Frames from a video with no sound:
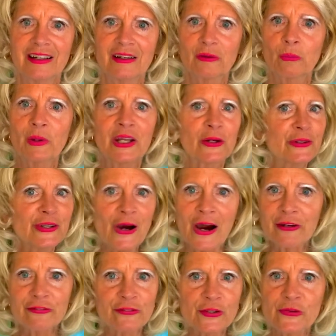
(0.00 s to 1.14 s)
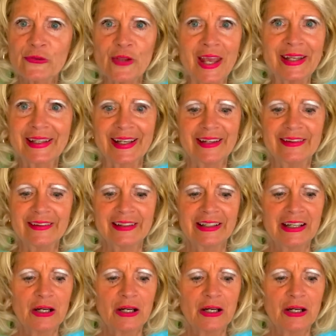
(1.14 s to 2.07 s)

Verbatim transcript: We are not forsaken.